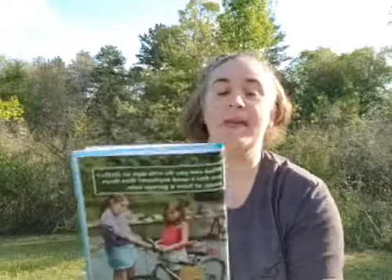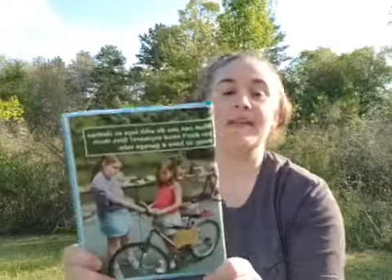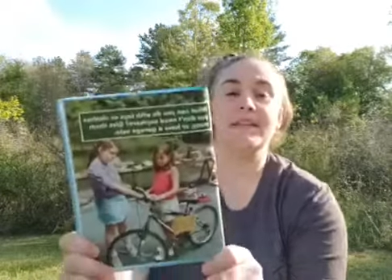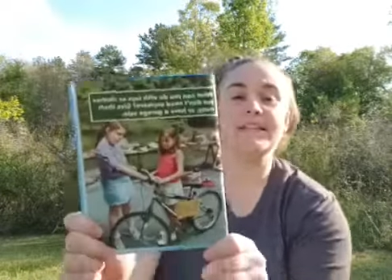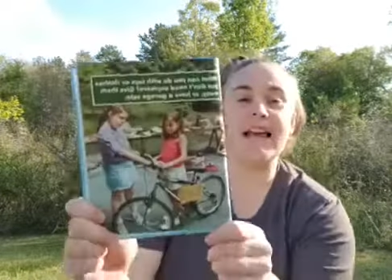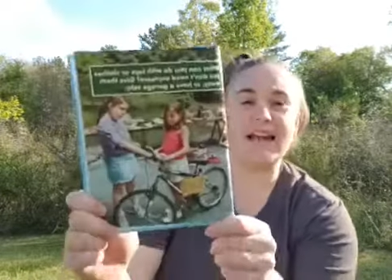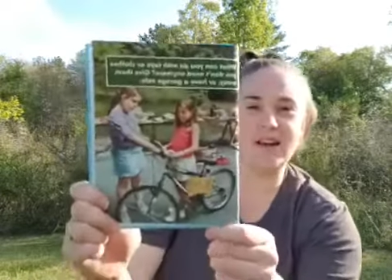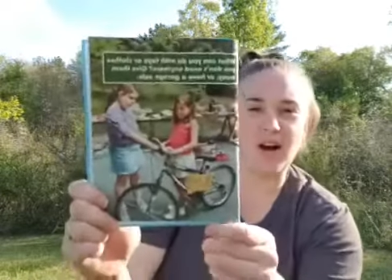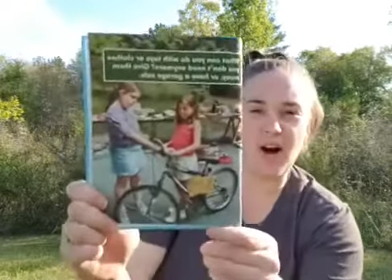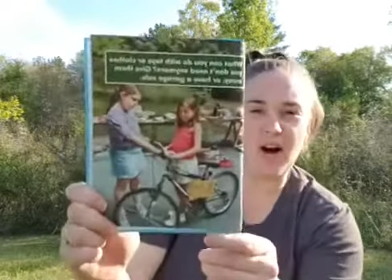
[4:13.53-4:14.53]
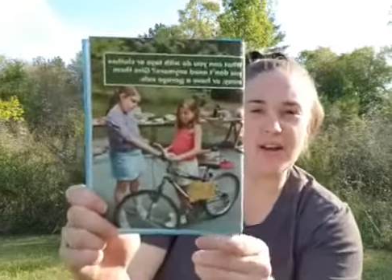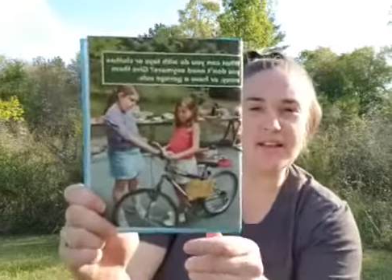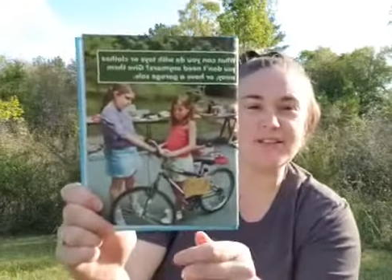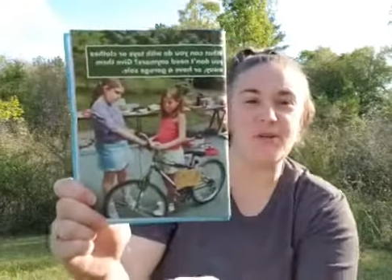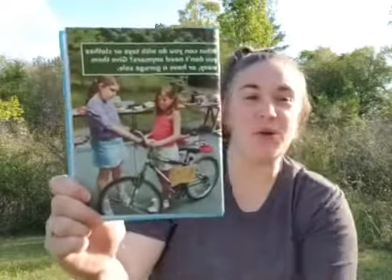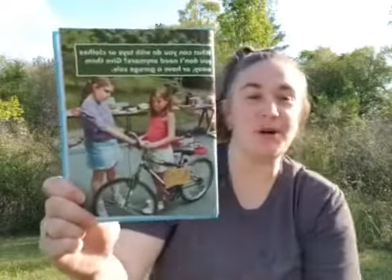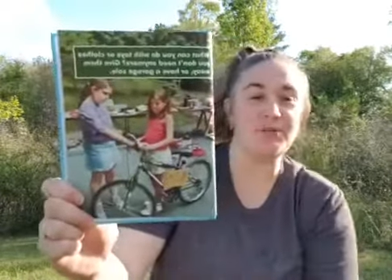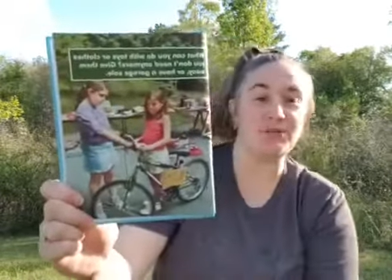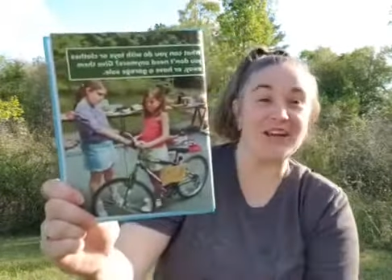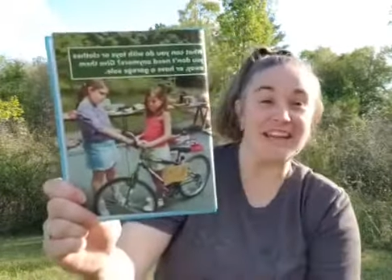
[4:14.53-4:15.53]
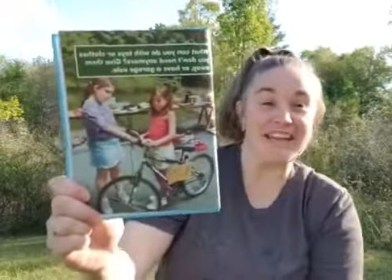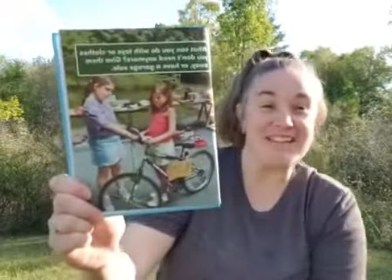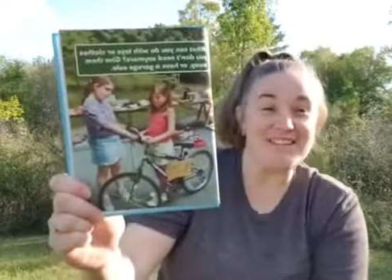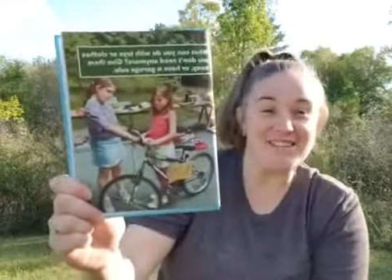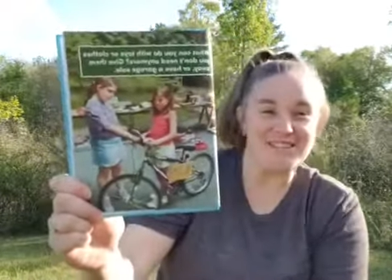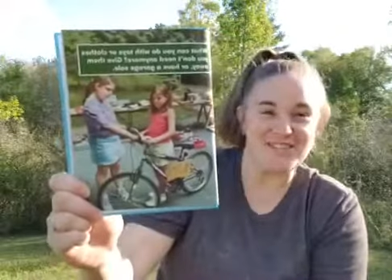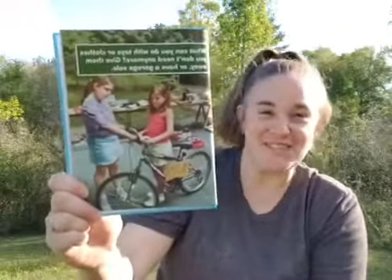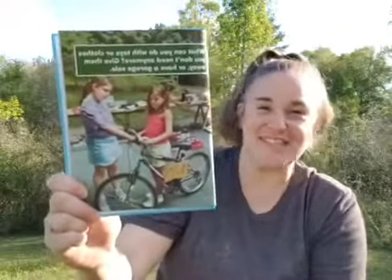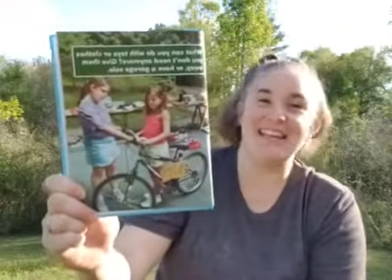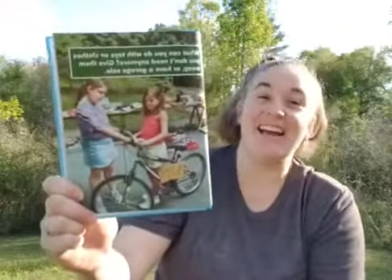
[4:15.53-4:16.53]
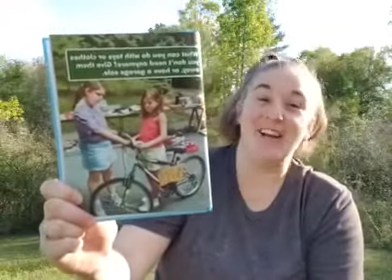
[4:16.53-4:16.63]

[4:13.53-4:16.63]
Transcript: The second R is for reuse.